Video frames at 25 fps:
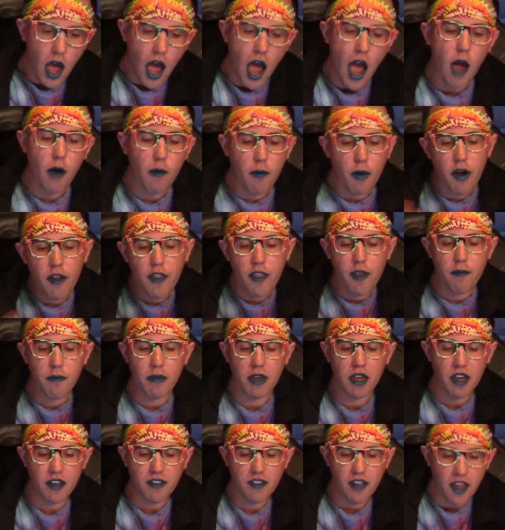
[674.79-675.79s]
I wear them
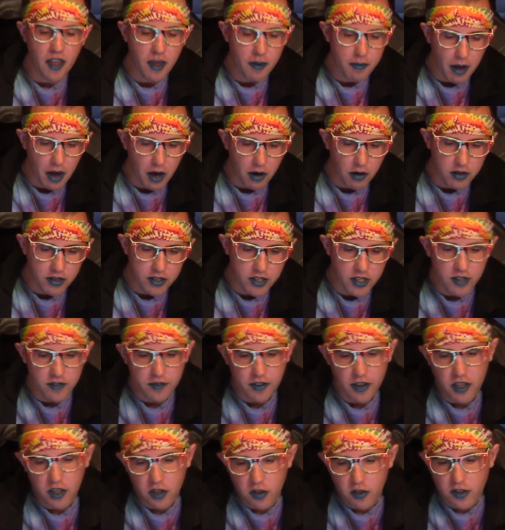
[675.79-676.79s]
because I have powers, and if
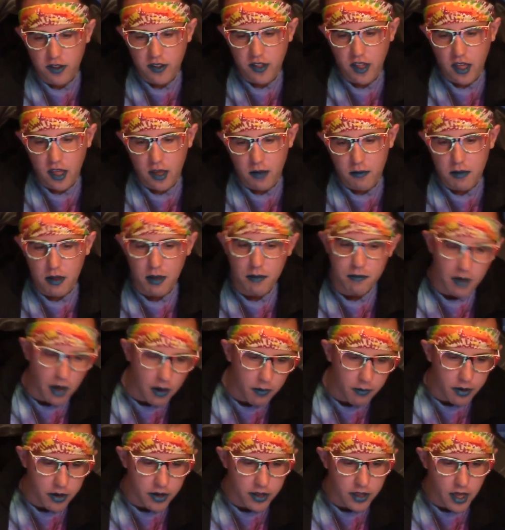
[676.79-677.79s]
I use them and I'm
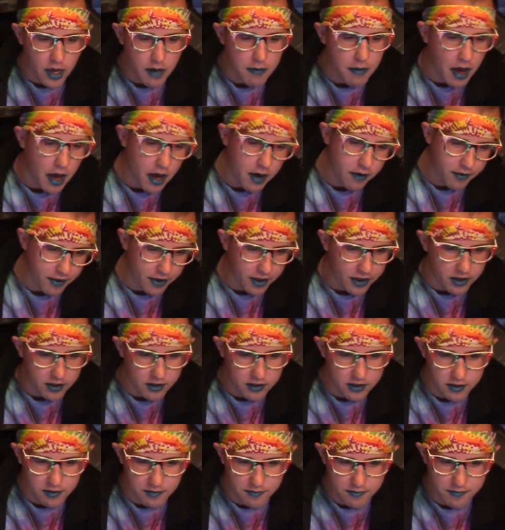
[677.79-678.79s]
not wearing them, I have
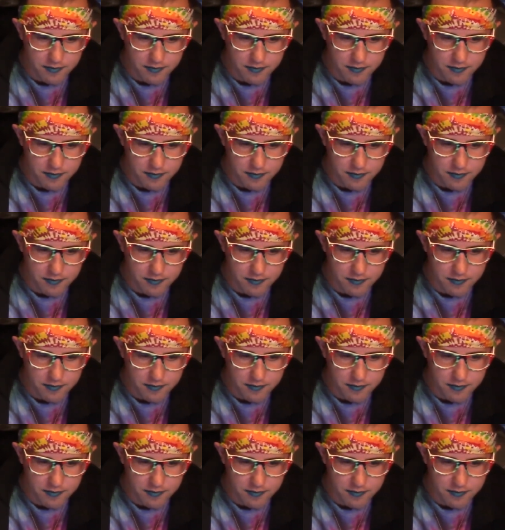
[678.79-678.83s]
fight.